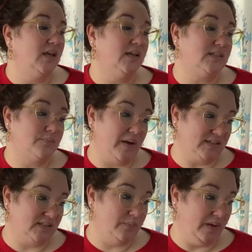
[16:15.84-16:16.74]
It's
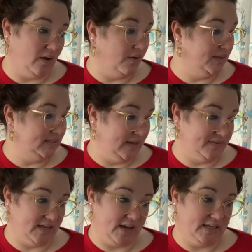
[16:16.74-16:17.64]
best to be on the
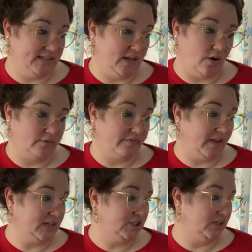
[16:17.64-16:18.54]
safe side, he said on
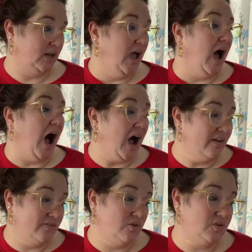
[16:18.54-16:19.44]
reflection.
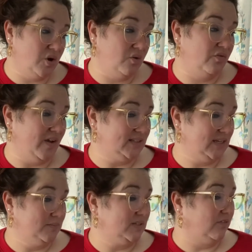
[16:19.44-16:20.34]
I've known Toad fancy
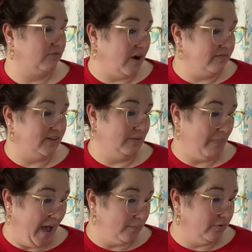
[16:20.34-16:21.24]
himself frightfully
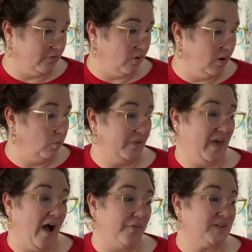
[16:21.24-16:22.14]
bad before,
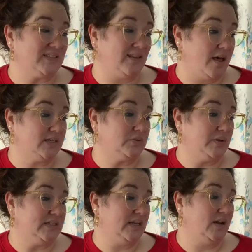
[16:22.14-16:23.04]
without the slightest
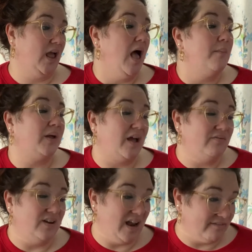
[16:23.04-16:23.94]
reason, but I've
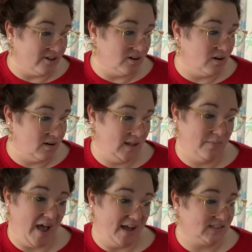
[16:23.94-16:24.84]
never heard him
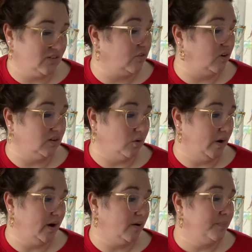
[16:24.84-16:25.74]
ask for a
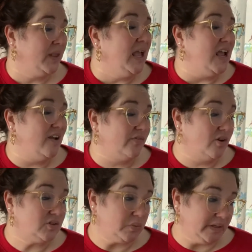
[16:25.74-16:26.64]
lawyer. If
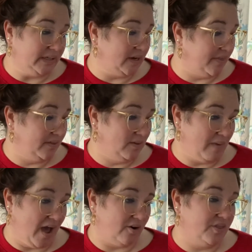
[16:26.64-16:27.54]
there's really nothing the
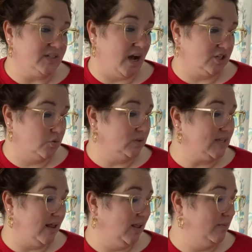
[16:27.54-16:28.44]
matter, the doctor will
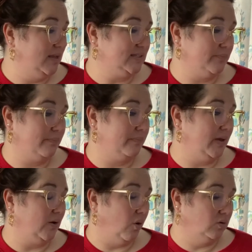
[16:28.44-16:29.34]
tell him he's
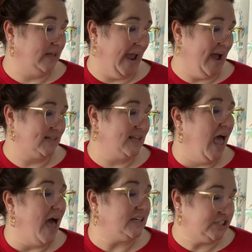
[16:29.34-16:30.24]
an old ass
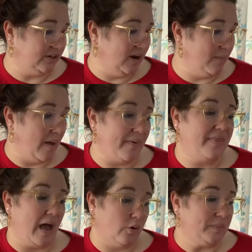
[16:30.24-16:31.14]
and cheer him up, and
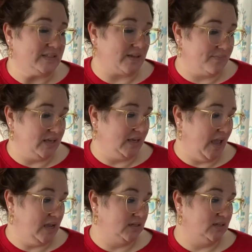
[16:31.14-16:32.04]
that will be something
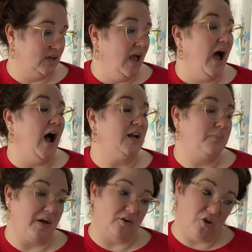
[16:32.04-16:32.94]
gained. I'd
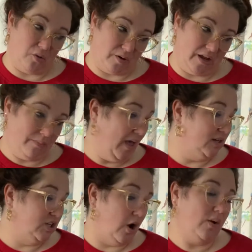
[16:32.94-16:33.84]
better humor him
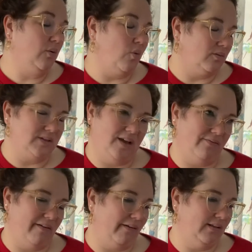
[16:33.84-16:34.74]
and go. It won't take
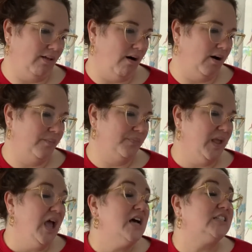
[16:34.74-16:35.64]
very long.
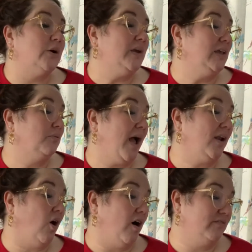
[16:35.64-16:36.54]
So he ran
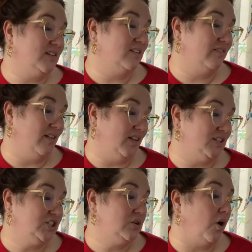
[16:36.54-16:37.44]
off to the
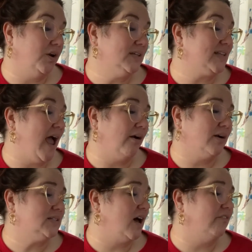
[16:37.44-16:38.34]
village on his
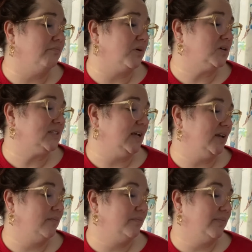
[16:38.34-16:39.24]
errand of mercy.